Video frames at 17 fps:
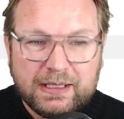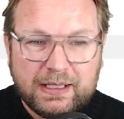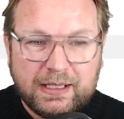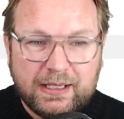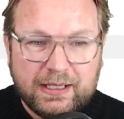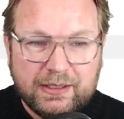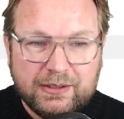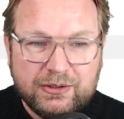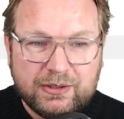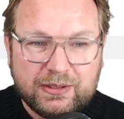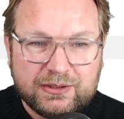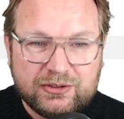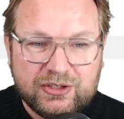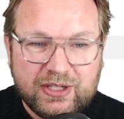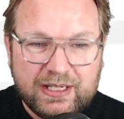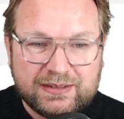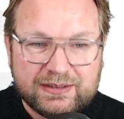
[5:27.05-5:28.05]
You can
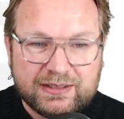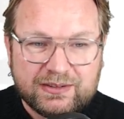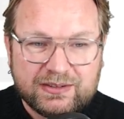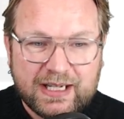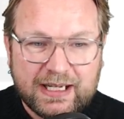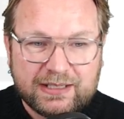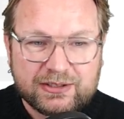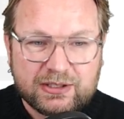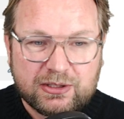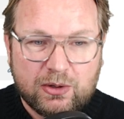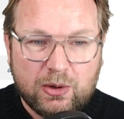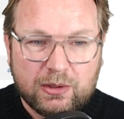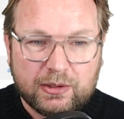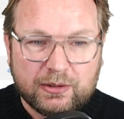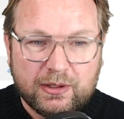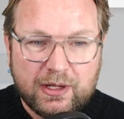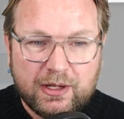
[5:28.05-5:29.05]
change the text
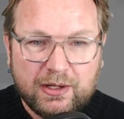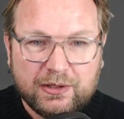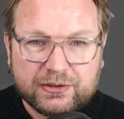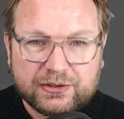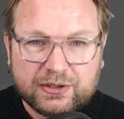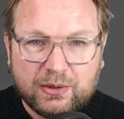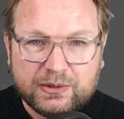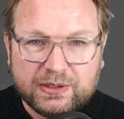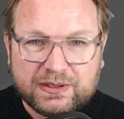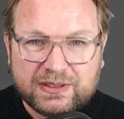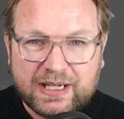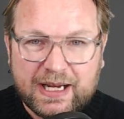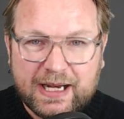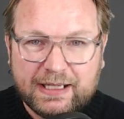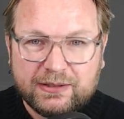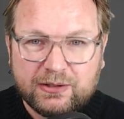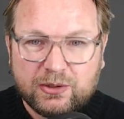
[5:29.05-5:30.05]
color, also the
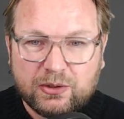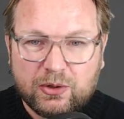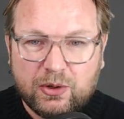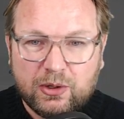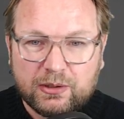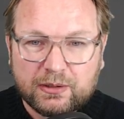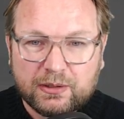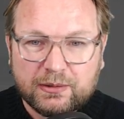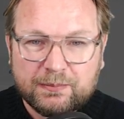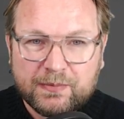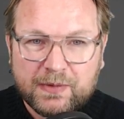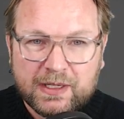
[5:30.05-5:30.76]
title color.